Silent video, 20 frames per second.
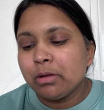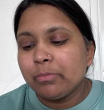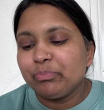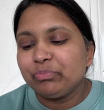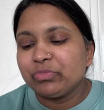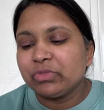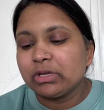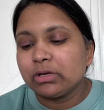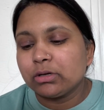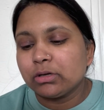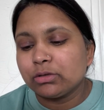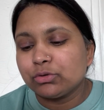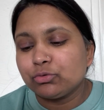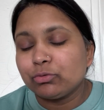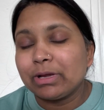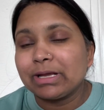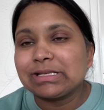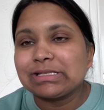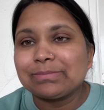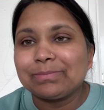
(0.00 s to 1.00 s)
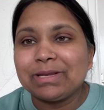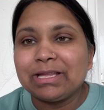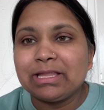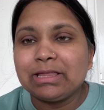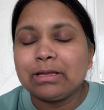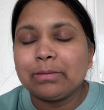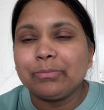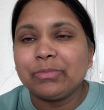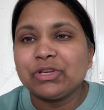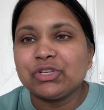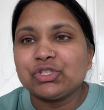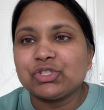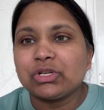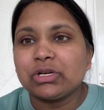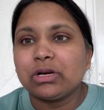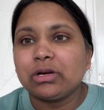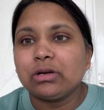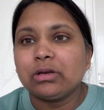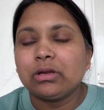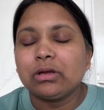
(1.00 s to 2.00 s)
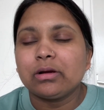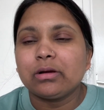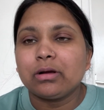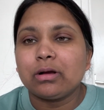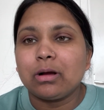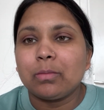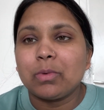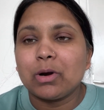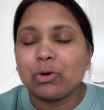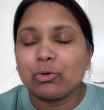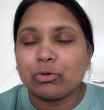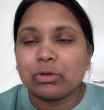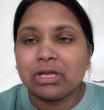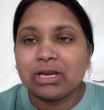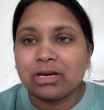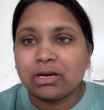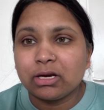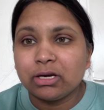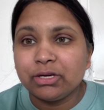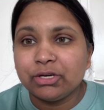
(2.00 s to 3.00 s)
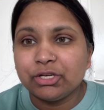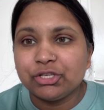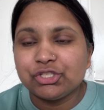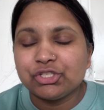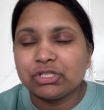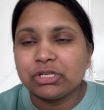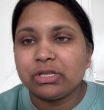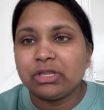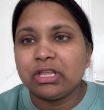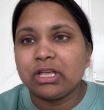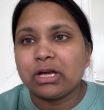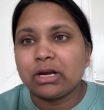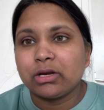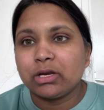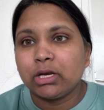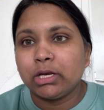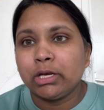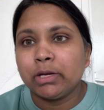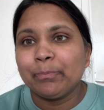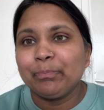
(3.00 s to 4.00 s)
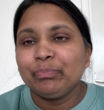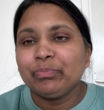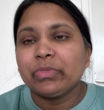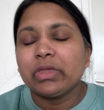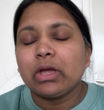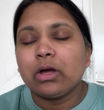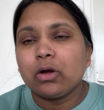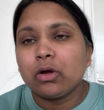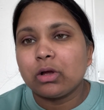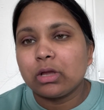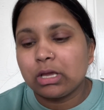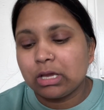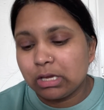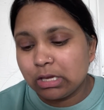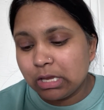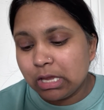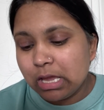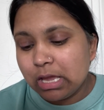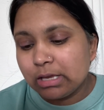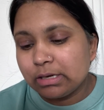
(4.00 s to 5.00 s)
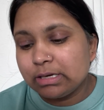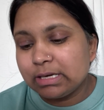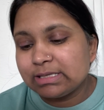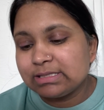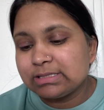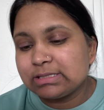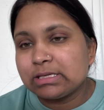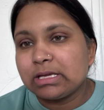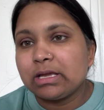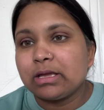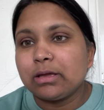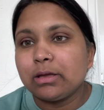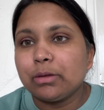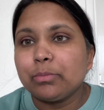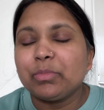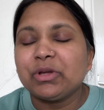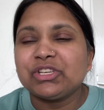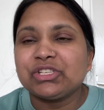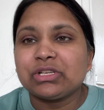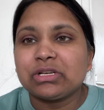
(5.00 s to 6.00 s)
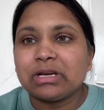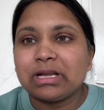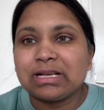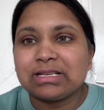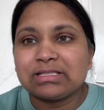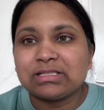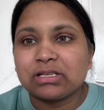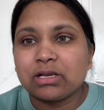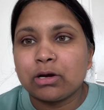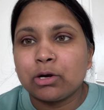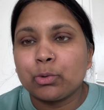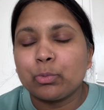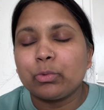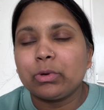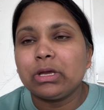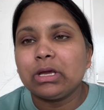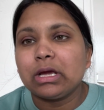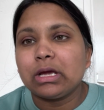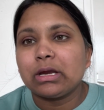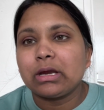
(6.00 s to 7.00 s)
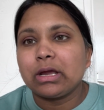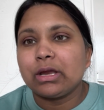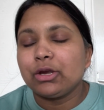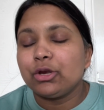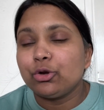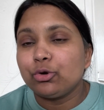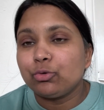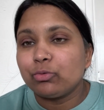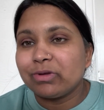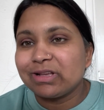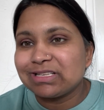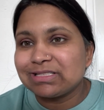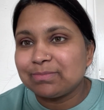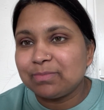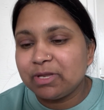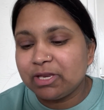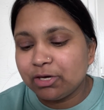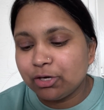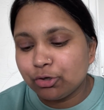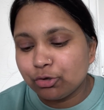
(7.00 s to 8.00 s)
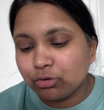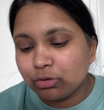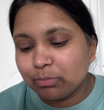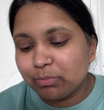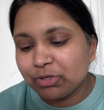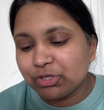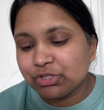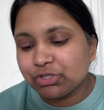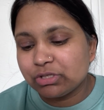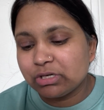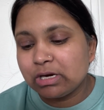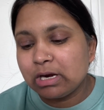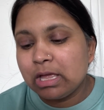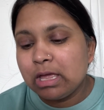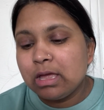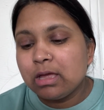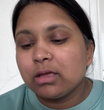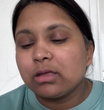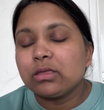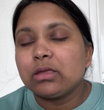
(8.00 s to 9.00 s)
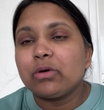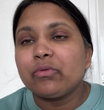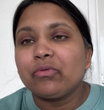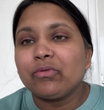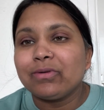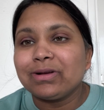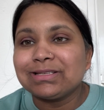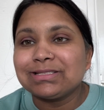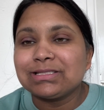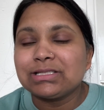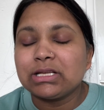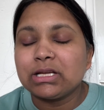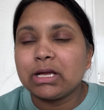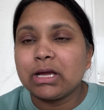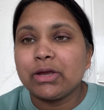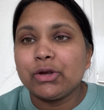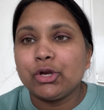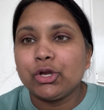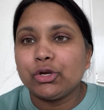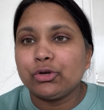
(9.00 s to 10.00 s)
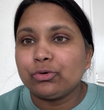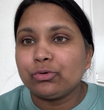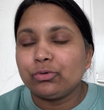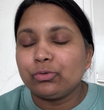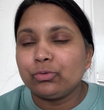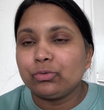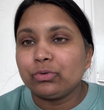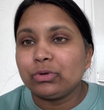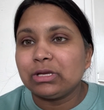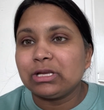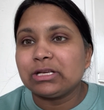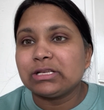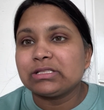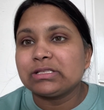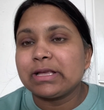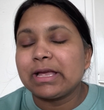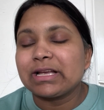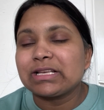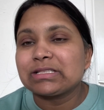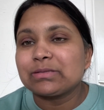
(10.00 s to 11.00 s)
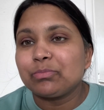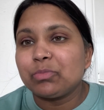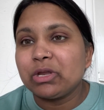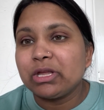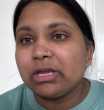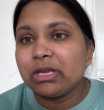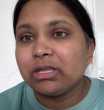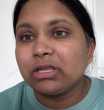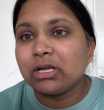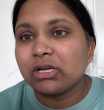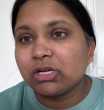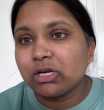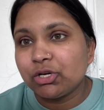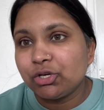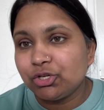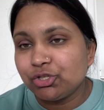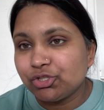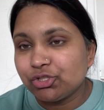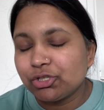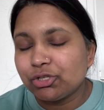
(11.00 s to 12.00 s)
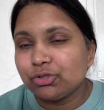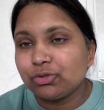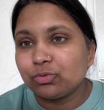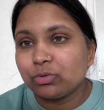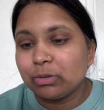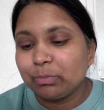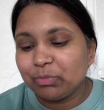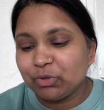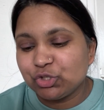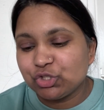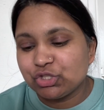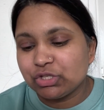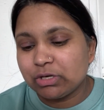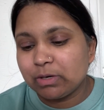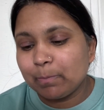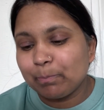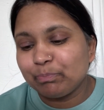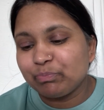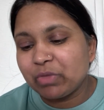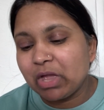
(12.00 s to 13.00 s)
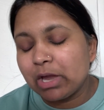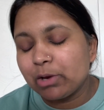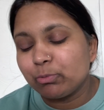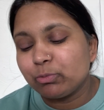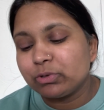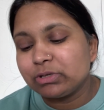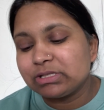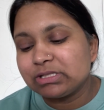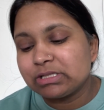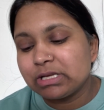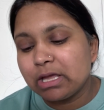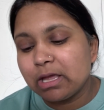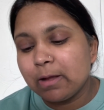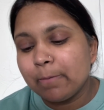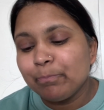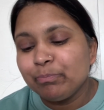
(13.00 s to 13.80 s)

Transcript: to explain the patient about their condition they are in. Okay, let's say patient has scurvy and I need to explain it to the patient. The first thing I need to do is explain the condition to the patient. I would say